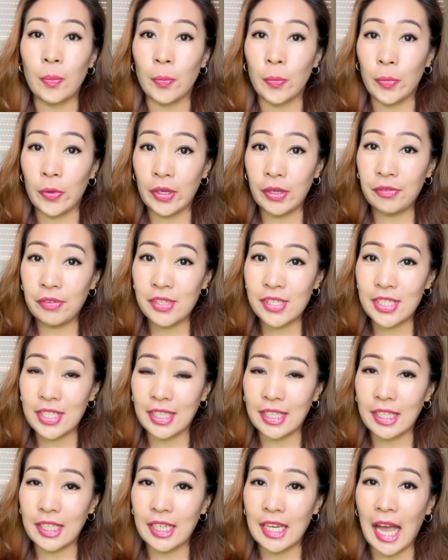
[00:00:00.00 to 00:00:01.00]

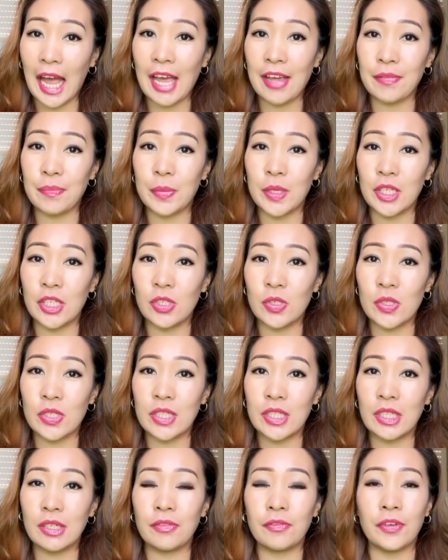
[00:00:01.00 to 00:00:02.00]
Previously, I've been
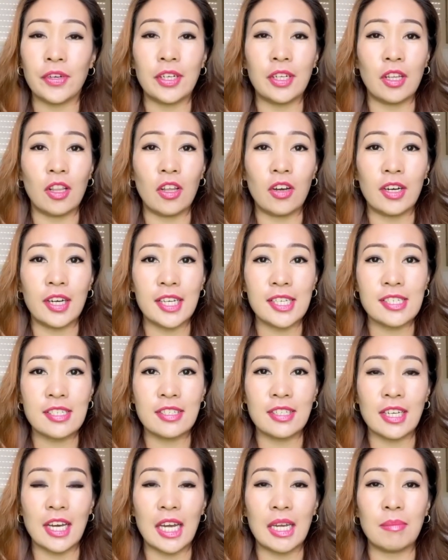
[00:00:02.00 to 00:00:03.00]
using for the longest
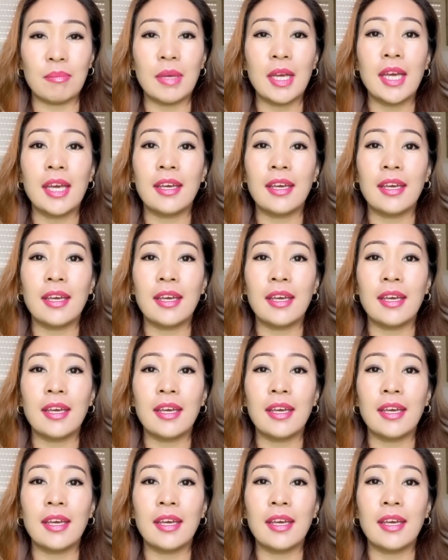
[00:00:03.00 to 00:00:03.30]
time